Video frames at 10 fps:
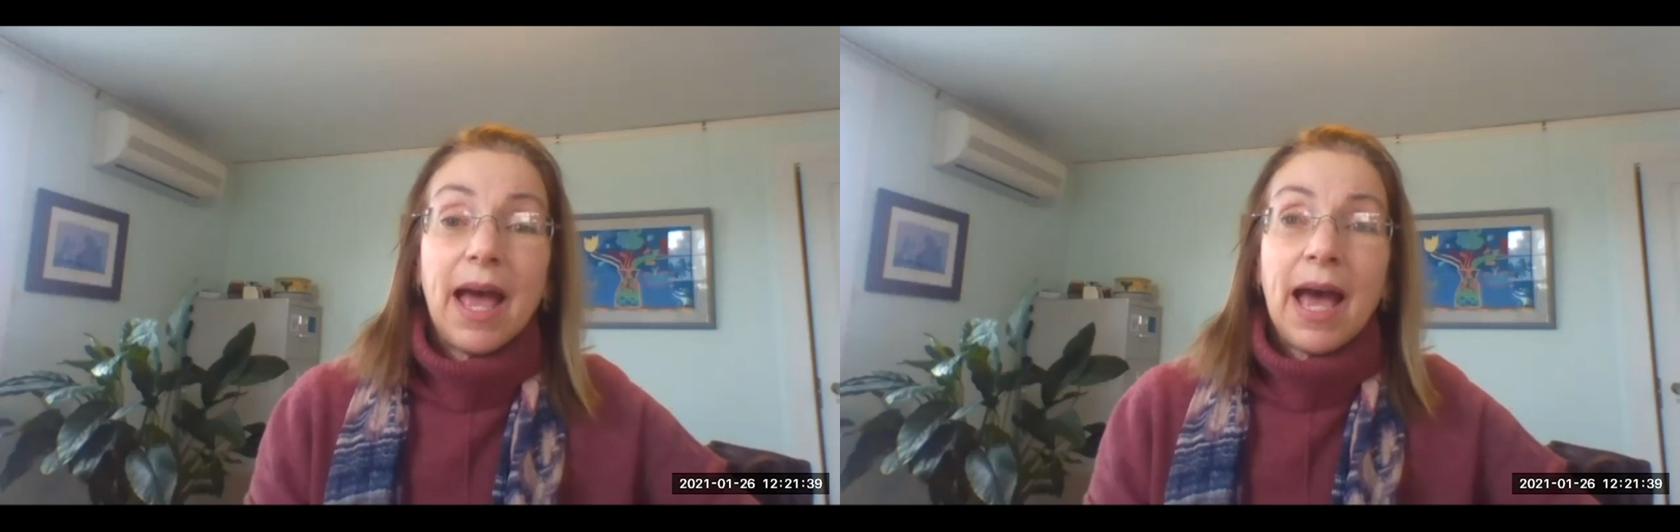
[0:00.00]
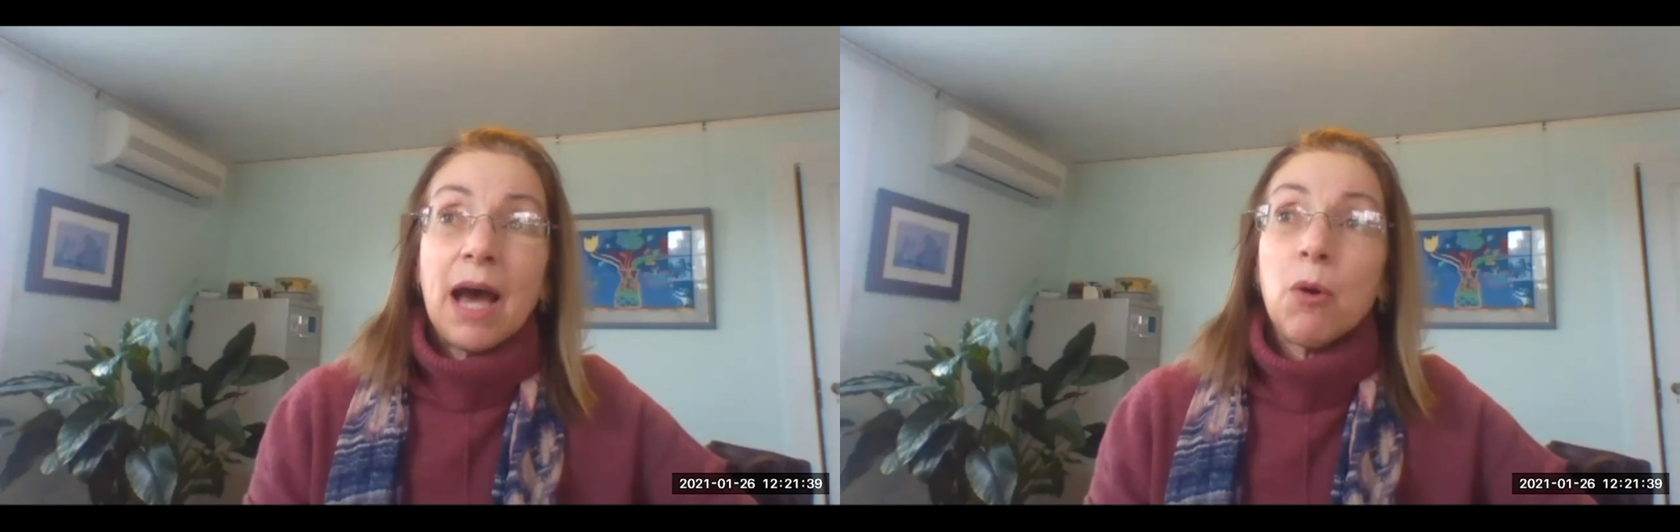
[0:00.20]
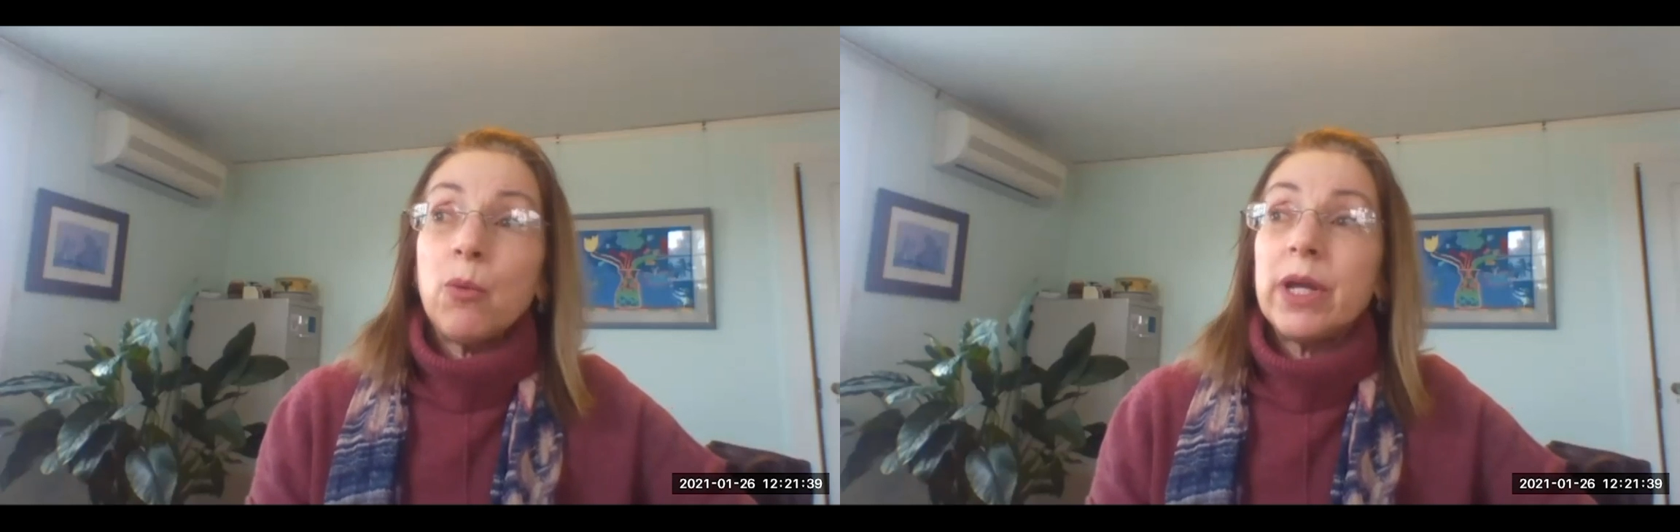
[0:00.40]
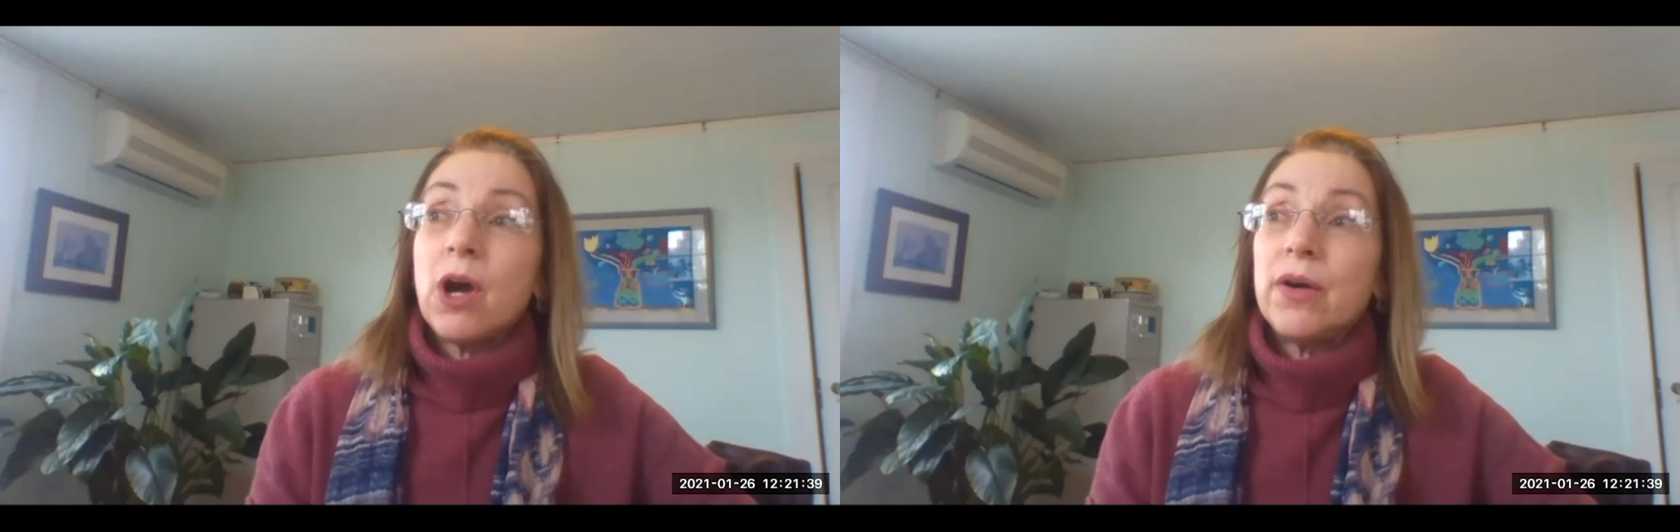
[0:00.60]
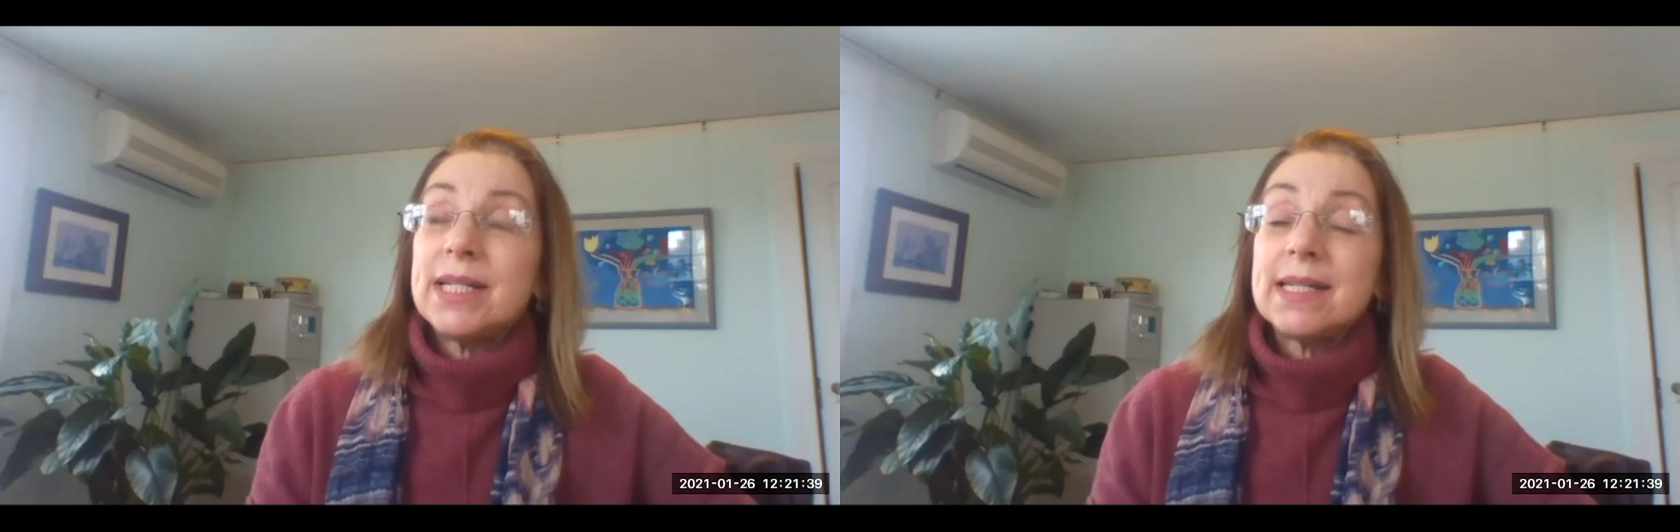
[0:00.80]
how are we
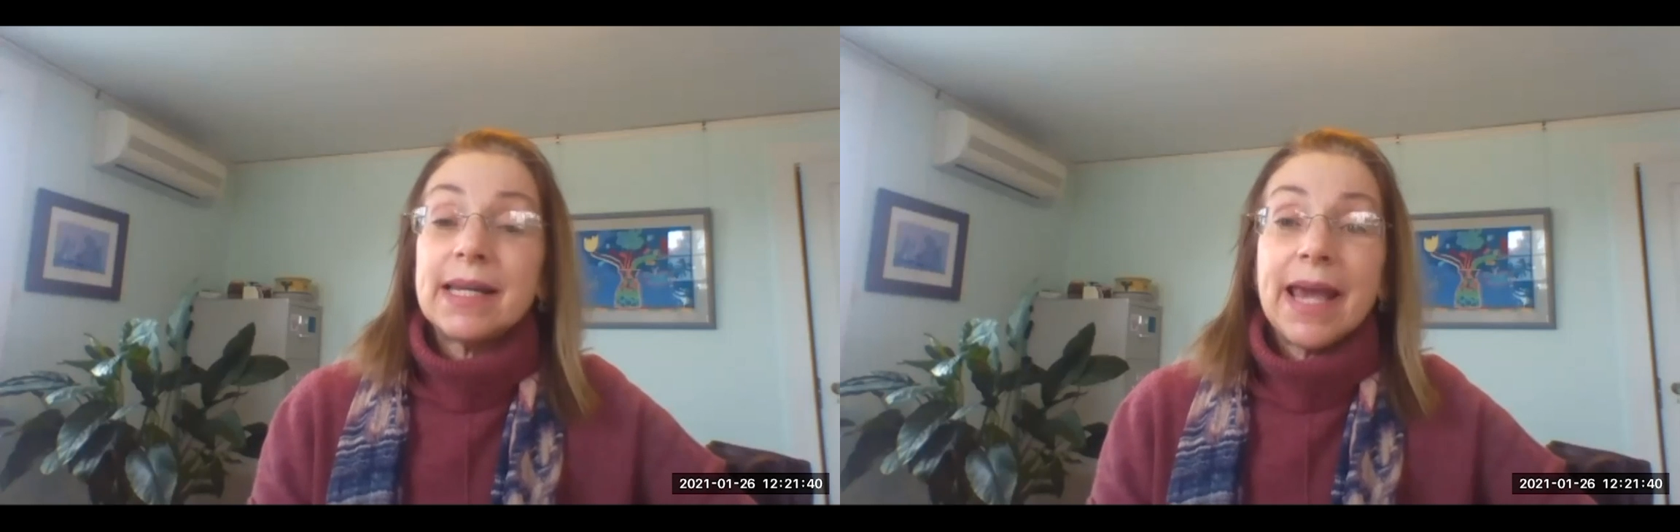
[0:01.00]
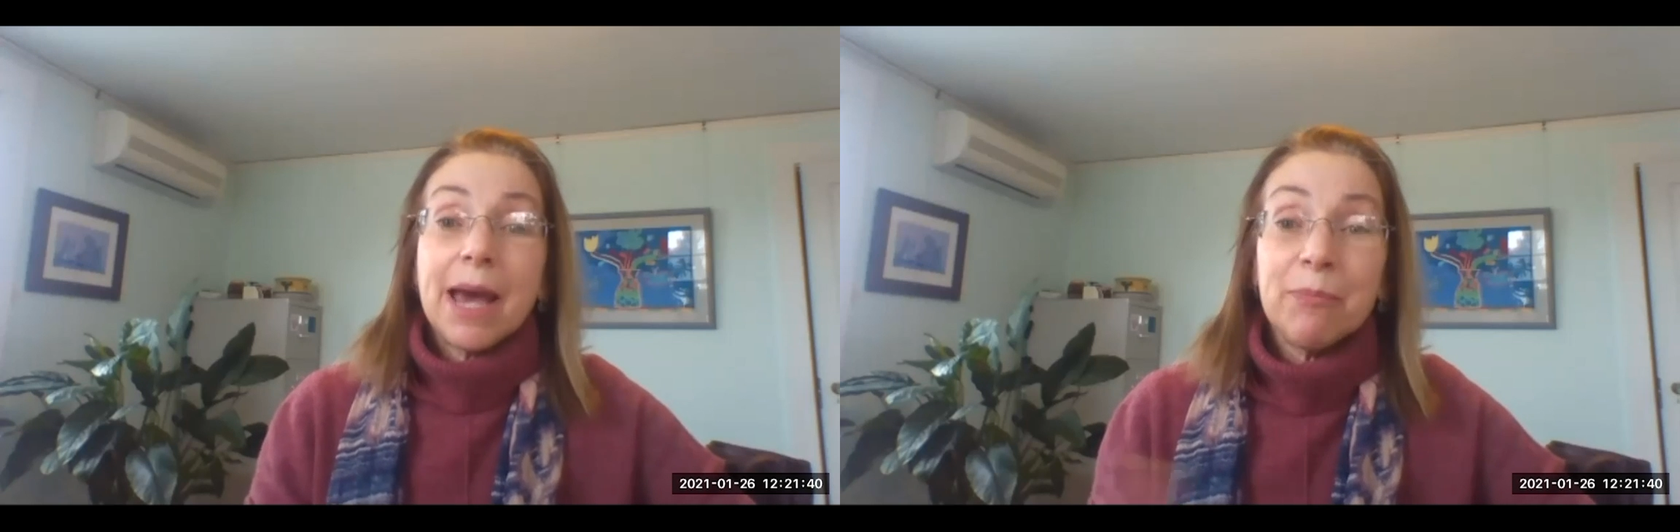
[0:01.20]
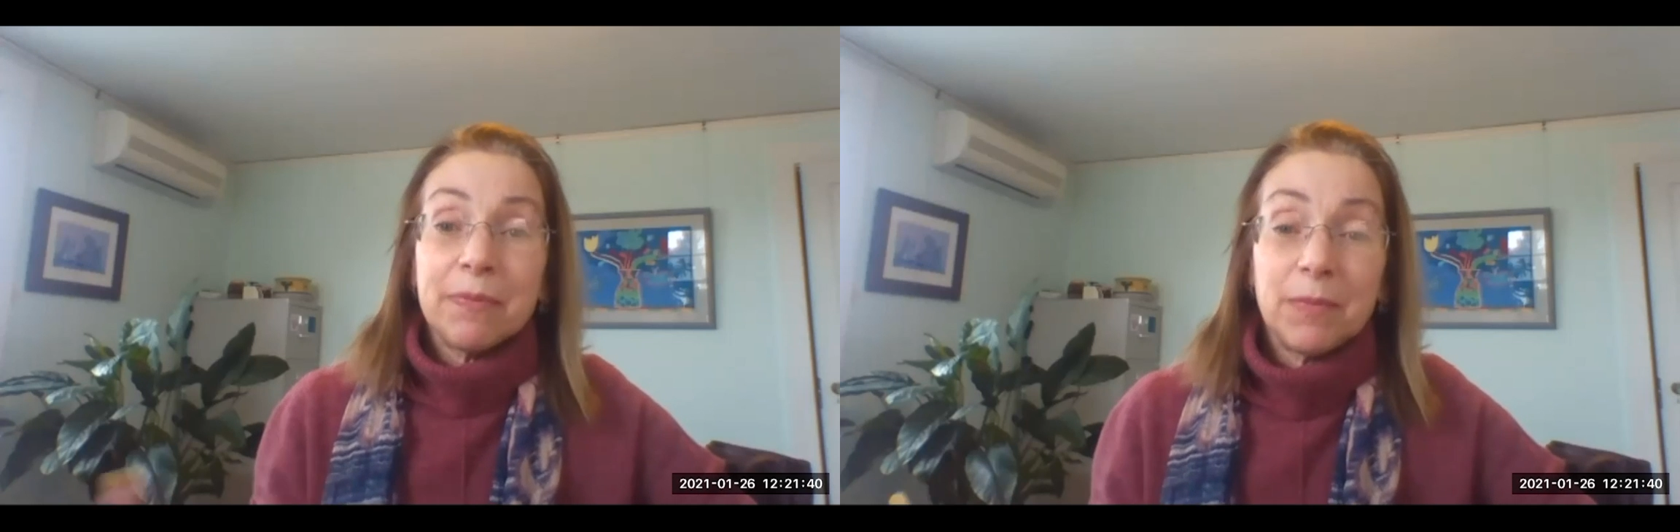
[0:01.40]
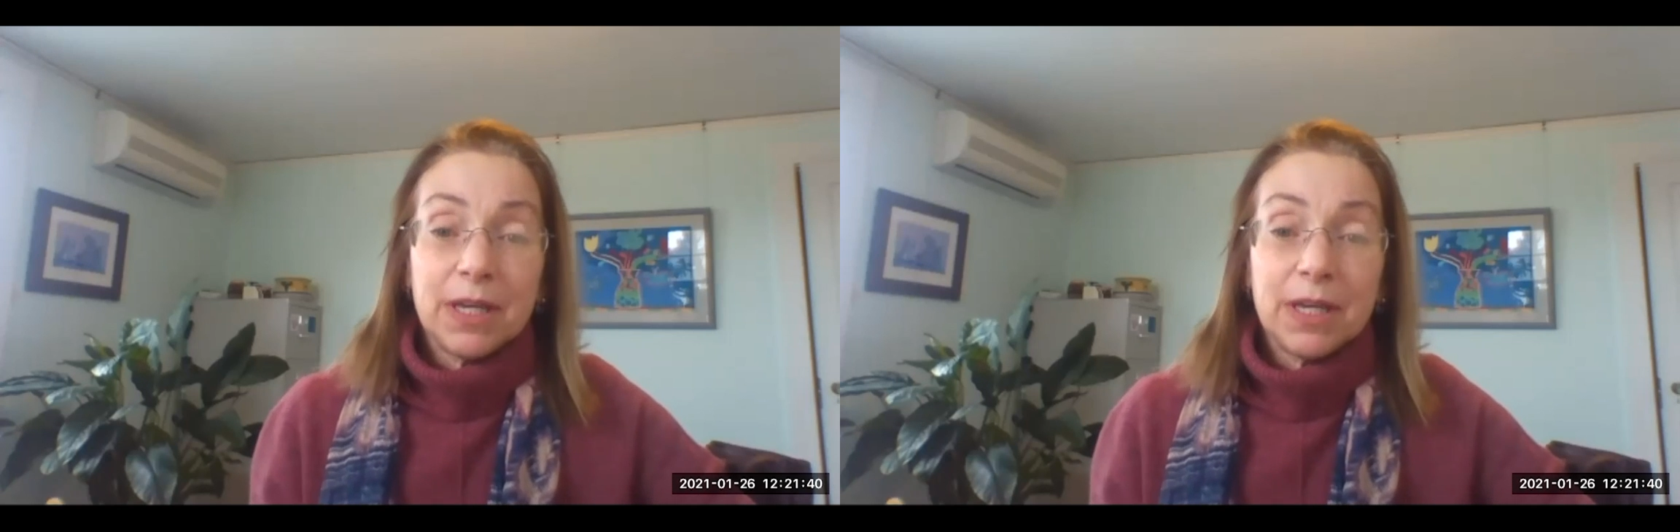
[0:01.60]
going to kept,